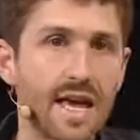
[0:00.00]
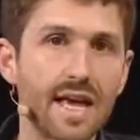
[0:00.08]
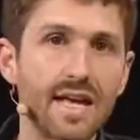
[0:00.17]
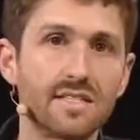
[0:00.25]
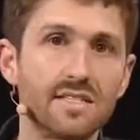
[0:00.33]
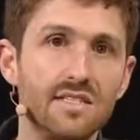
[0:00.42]

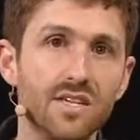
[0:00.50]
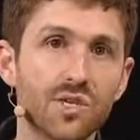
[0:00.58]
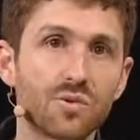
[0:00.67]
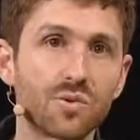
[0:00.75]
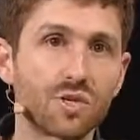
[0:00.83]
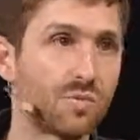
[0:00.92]
it's
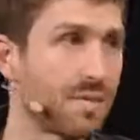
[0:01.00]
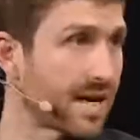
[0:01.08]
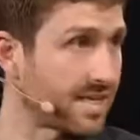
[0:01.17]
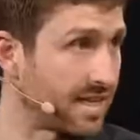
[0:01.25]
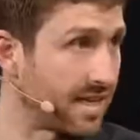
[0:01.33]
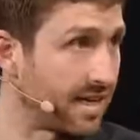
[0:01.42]

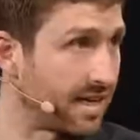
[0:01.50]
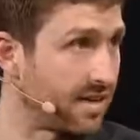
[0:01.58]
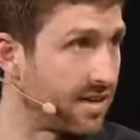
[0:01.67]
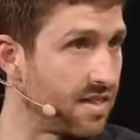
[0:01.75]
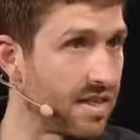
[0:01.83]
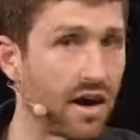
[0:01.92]
disrespecting
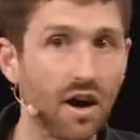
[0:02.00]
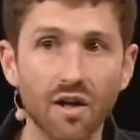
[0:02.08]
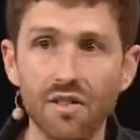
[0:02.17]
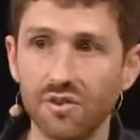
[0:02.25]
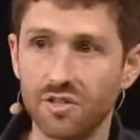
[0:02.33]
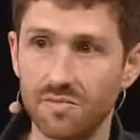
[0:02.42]
the
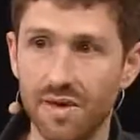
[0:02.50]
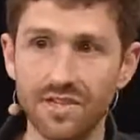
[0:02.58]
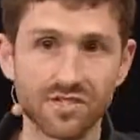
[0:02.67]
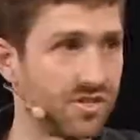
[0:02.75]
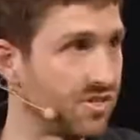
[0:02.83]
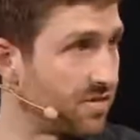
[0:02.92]
other
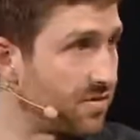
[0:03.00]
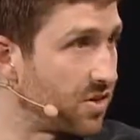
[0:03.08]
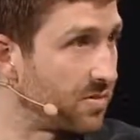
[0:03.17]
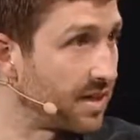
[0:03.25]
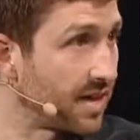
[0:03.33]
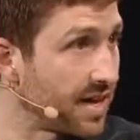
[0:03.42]
dimensions of
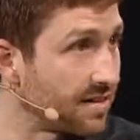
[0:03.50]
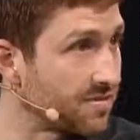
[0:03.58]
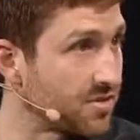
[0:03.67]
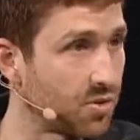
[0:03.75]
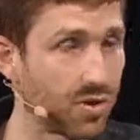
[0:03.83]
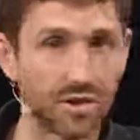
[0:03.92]
human life.
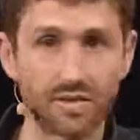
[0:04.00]
So whether